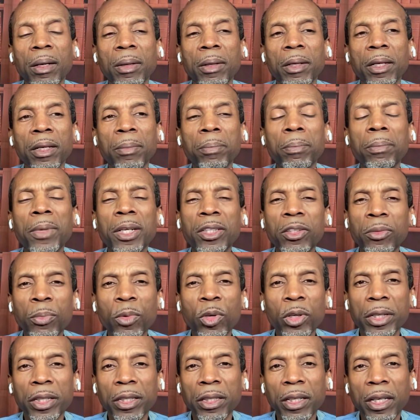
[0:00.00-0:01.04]
in much
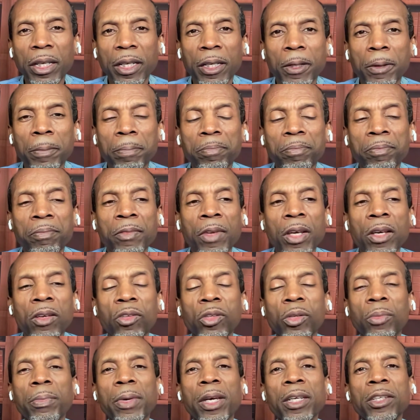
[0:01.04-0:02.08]
more detail.
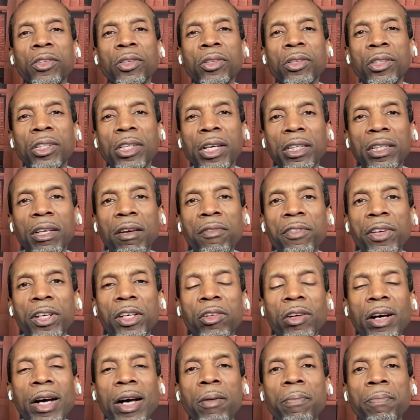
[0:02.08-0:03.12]
So make sure you check that video
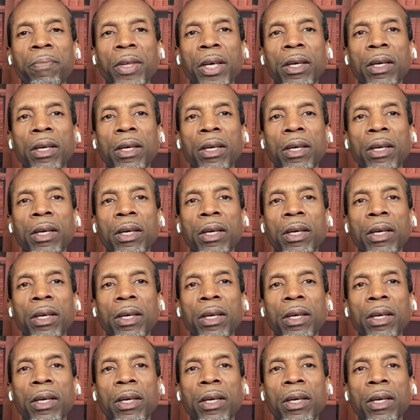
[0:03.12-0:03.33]
out.